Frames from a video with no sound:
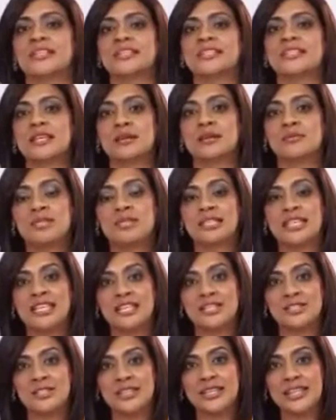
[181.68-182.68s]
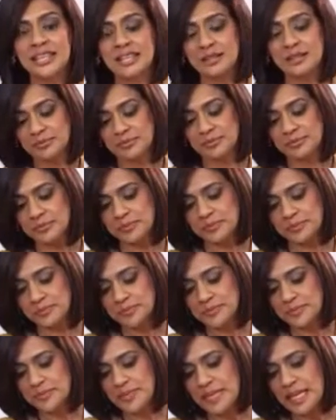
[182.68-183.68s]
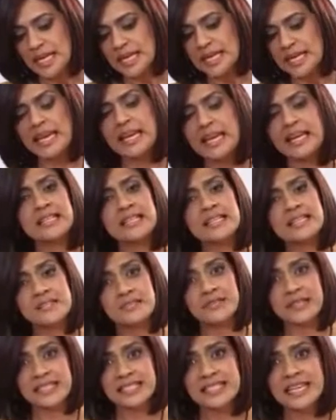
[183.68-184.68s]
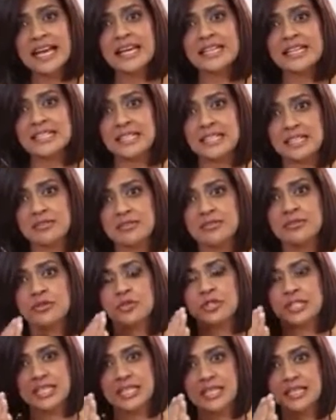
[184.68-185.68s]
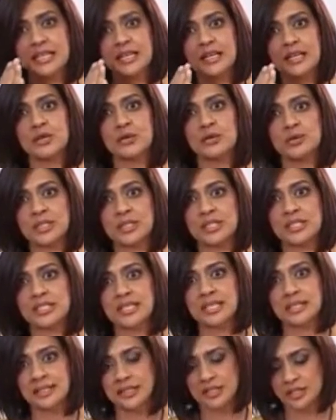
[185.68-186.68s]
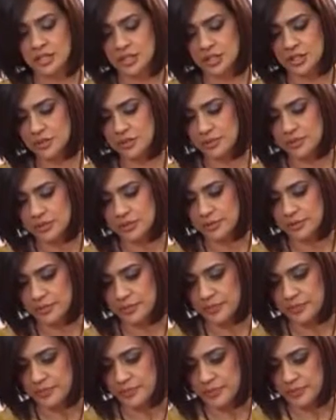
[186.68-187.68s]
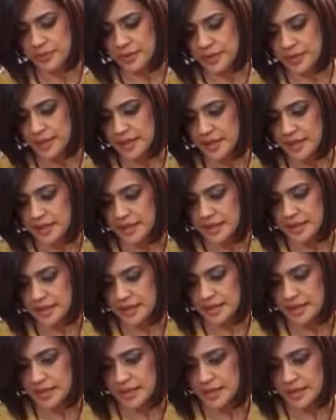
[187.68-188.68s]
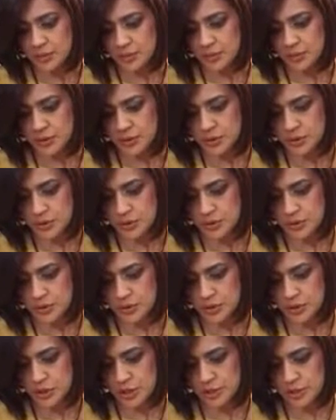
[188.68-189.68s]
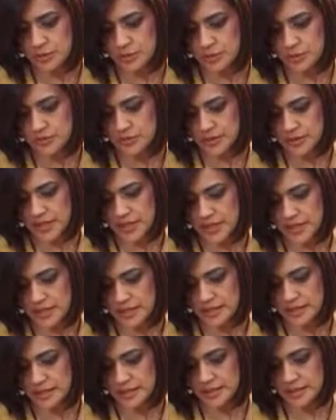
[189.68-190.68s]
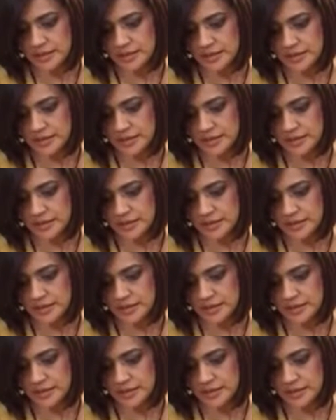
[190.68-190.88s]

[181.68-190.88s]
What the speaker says: in some tea tree. Again, it's fantastic if you're dealing with skin issues. And we'll do 2 drops of that.